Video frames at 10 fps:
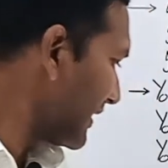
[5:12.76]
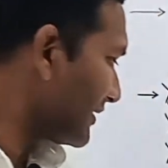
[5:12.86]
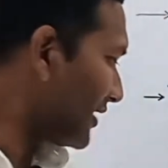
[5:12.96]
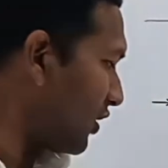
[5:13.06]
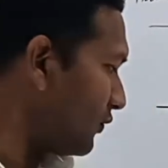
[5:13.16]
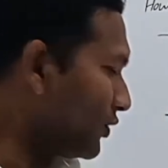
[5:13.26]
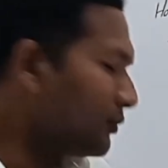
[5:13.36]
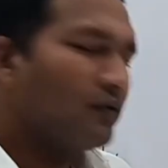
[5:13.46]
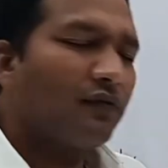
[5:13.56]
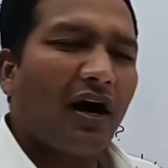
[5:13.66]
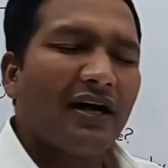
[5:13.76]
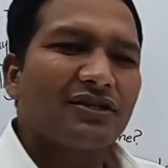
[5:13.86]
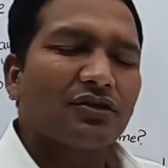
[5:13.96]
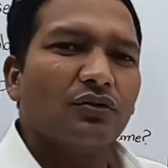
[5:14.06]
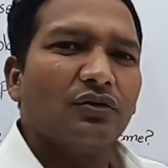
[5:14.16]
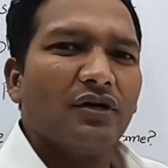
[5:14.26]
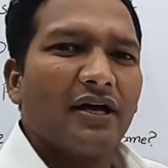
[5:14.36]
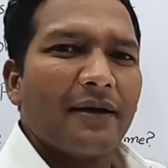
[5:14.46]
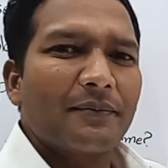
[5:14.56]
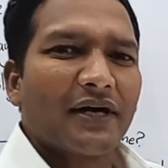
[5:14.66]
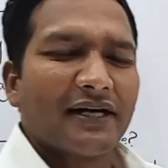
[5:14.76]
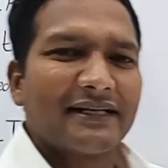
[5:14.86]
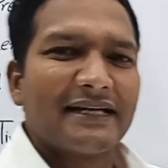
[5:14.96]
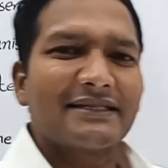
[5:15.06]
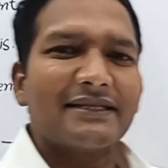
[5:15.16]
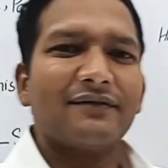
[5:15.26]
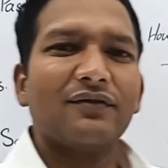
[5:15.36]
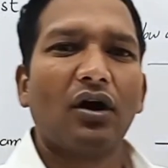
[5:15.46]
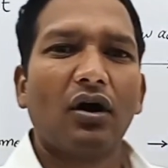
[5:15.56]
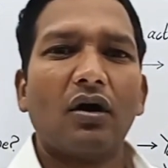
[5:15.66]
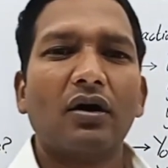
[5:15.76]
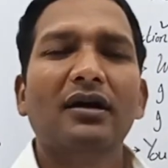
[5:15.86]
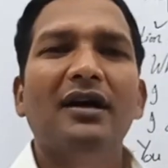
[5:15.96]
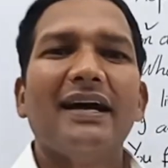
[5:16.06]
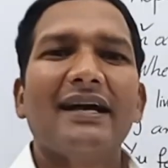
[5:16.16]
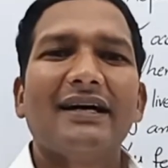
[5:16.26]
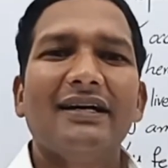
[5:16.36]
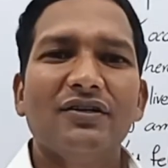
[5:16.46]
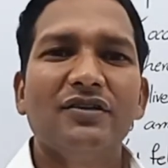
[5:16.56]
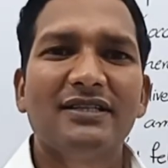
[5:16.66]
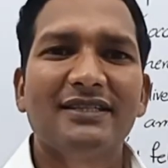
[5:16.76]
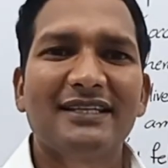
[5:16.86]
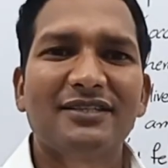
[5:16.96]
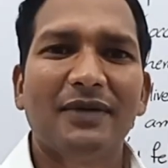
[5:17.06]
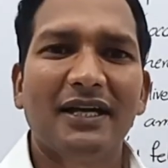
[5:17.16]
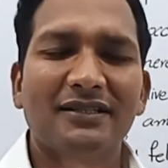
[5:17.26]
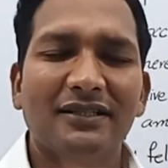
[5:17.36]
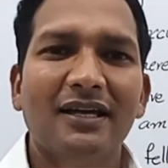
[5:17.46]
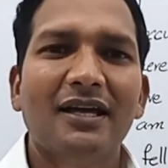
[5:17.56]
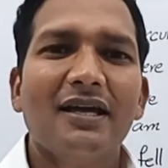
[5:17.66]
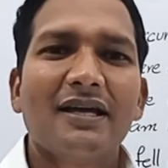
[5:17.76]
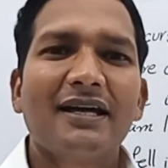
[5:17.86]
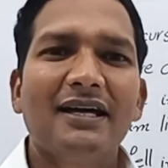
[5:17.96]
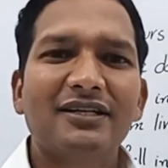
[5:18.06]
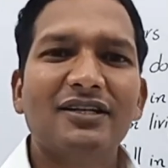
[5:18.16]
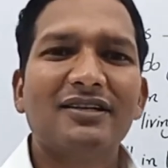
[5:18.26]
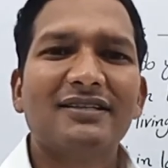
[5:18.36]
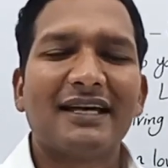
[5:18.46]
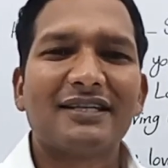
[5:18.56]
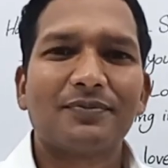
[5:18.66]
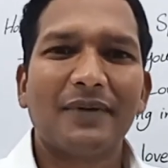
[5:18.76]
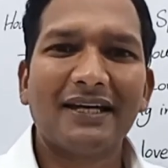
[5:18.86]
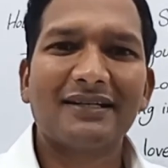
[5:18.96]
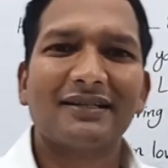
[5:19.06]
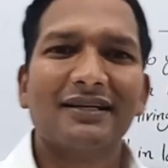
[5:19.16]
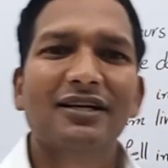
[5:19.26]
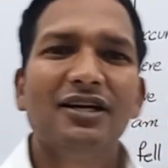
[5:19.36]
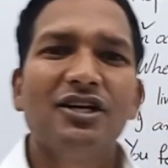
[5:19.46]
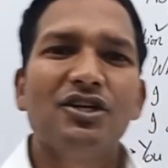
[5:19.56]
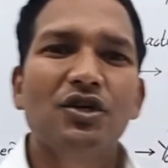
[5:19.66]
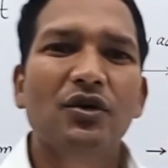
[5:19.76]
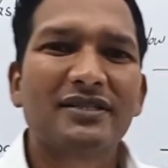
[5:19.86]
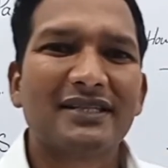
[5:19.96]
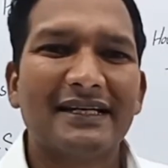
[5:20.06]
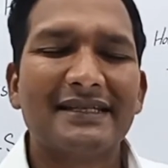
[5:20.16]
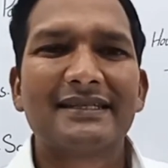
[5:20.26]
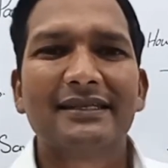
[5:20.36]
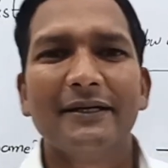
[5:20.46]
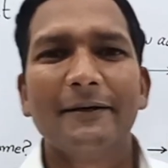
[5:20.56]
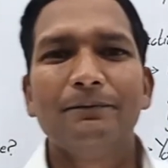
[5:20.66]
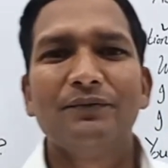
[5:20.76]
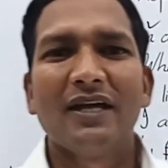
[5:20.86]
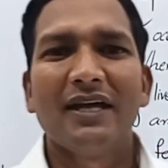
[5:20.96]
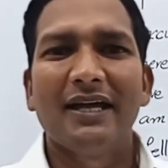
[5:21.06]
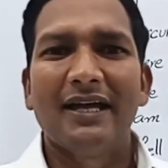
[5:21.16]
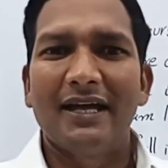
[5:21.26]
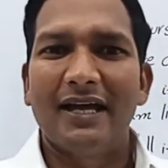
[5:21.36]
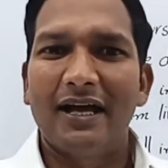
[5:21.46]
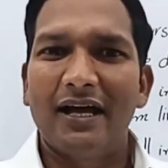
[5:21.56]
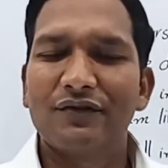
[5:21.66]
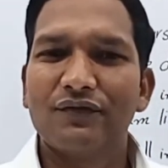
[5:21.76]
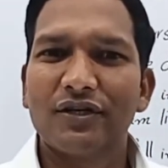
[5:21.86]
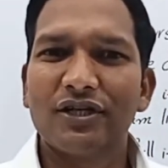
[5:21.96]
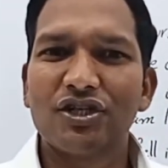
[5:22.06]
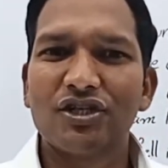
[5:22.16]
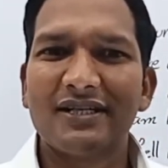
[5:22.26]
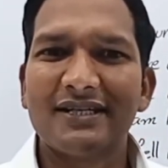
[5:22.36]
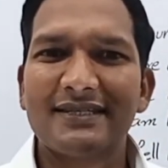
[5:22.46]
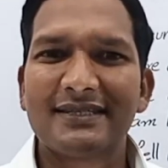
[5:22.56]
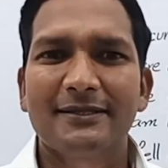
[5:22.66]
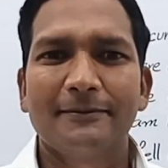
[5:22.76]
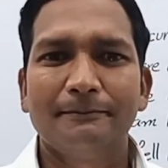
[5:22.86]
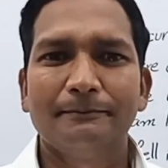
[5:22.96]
Now we move on to progressive or continuous aspect. Continuous aspect shows us unfinishedness,